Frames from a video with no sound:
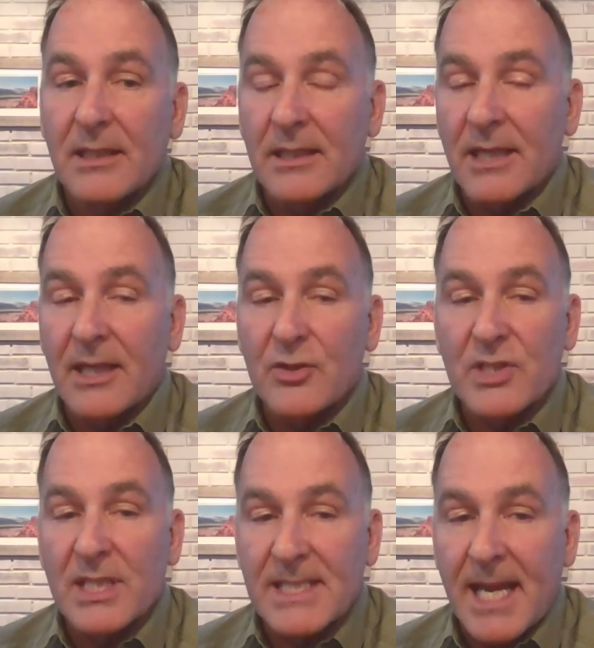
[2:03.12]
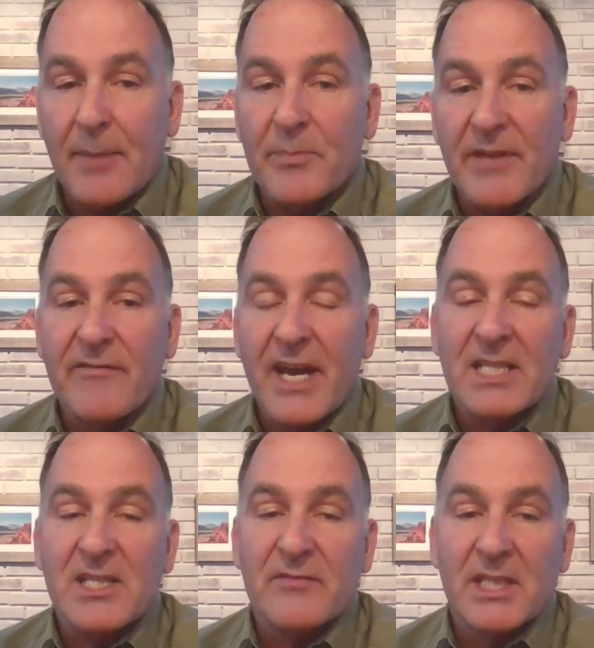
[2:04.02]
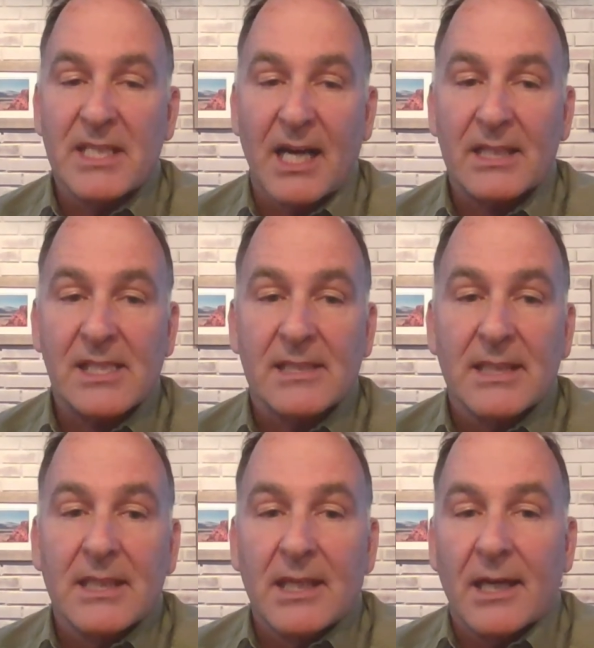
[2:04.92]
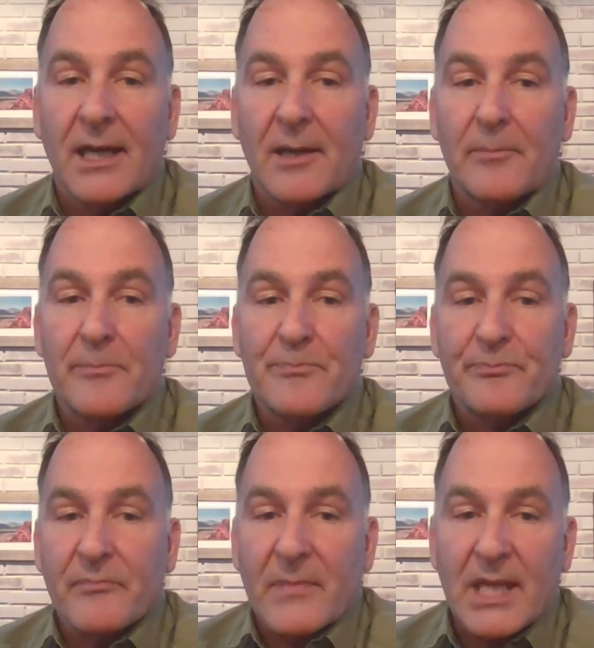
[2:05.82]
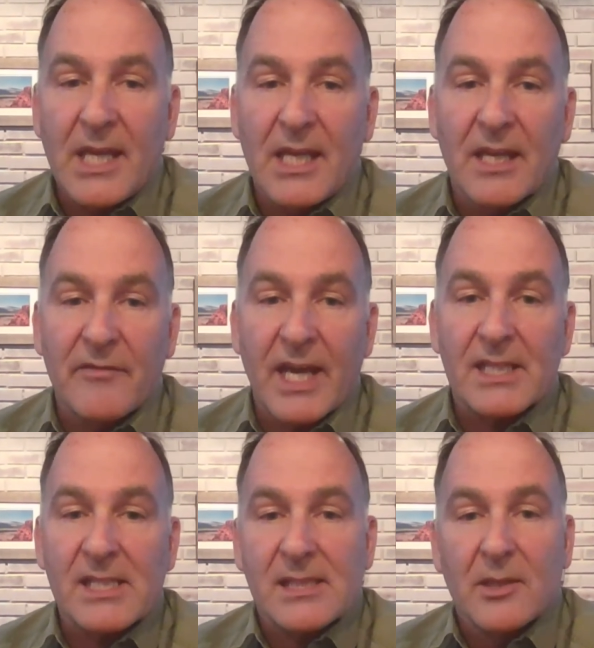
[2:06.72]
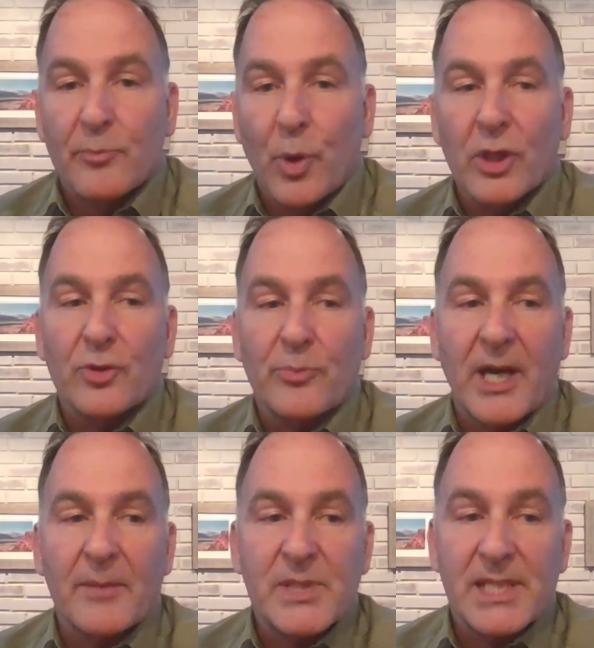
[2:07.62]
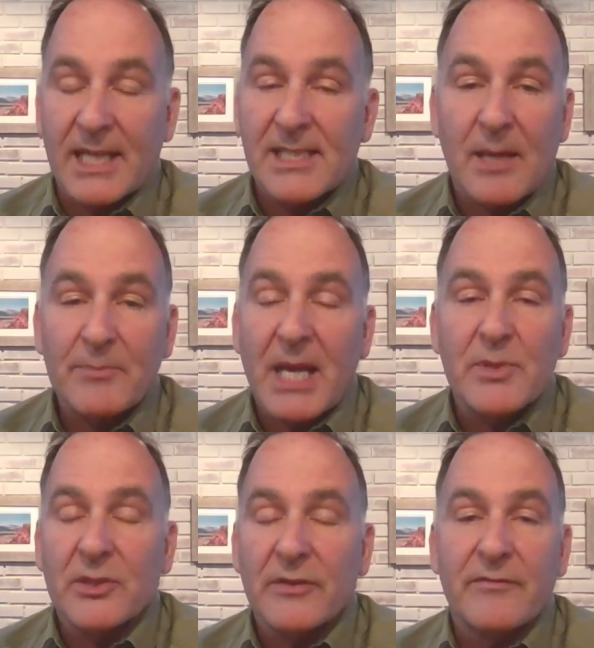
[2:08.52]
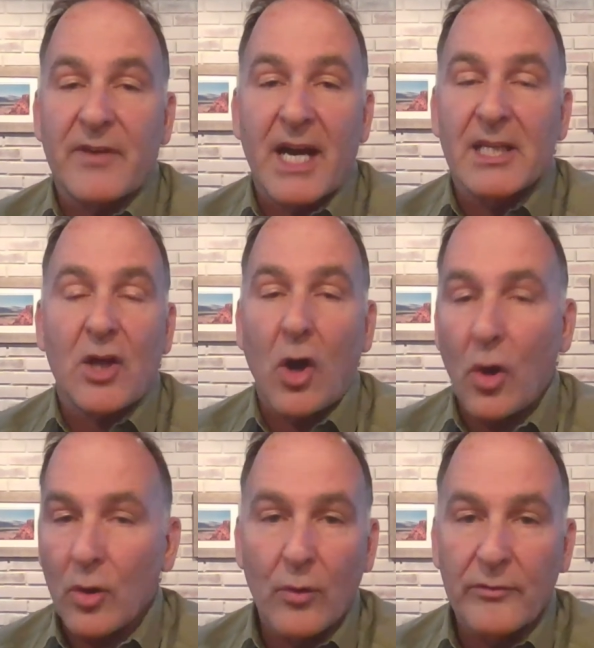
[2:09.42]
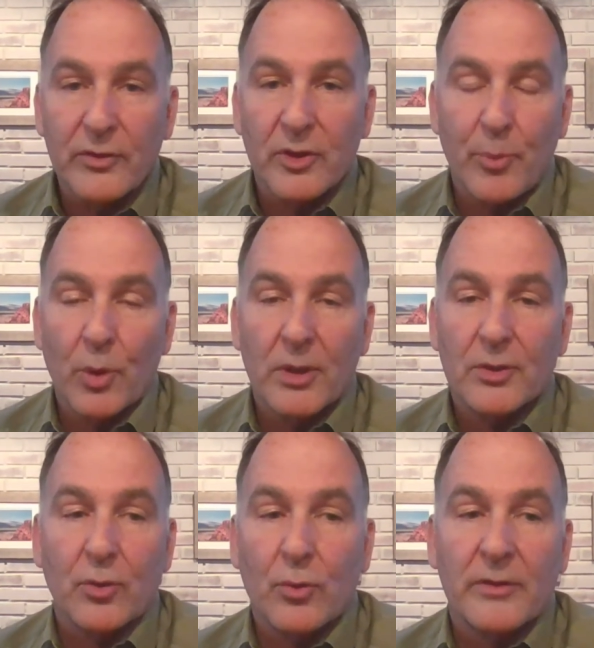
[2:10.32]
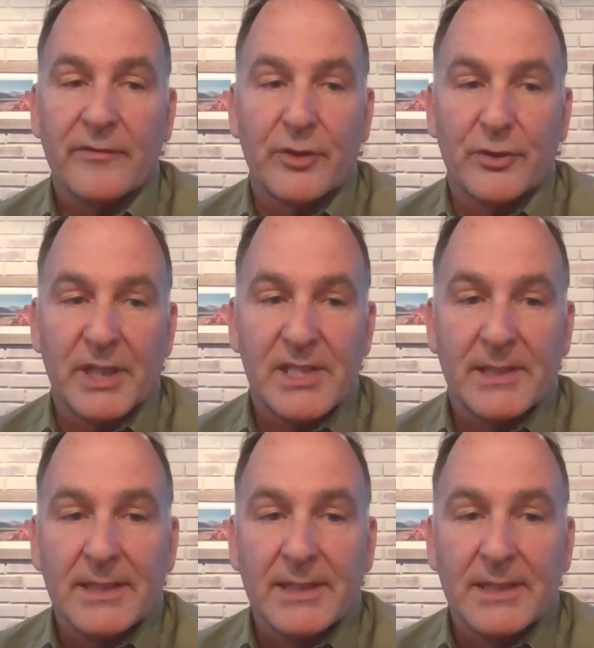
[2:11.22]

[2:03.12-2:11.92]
They used to tape the vents of the ducts, um, heating vents, boiler pipes, and sometimes you'll even find it all over a boiler or a furnace.